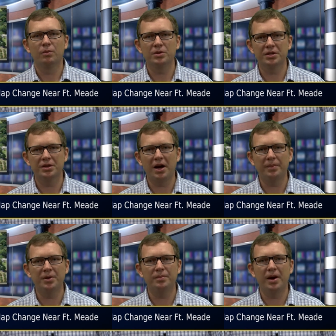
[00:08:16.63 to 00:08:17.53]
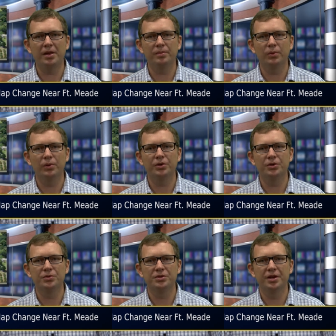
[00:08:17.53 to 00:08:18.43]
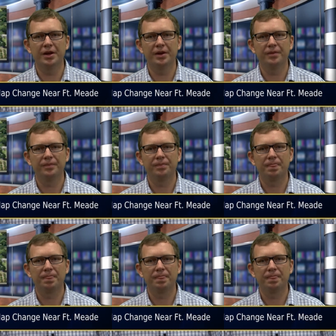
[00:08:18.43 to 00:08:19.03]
was adopted by the board Tuesday.